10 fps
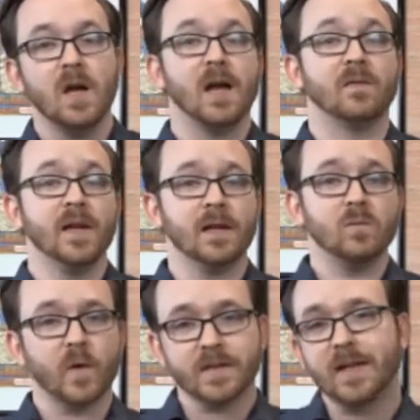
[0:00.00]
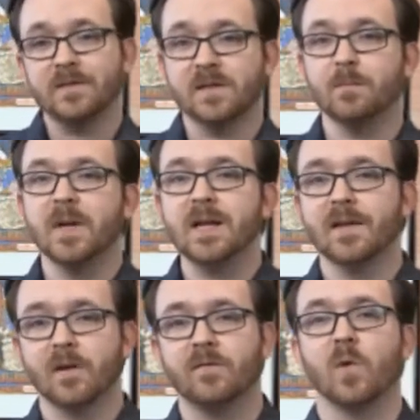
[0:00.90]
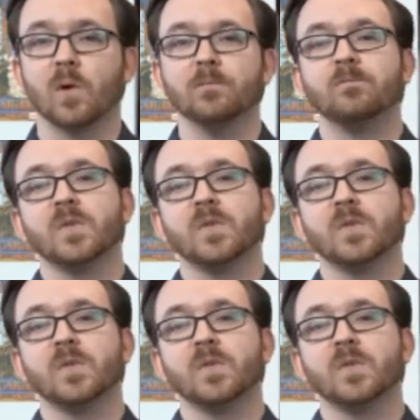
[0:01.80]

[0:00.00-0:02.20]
And then, once they've submitted that form,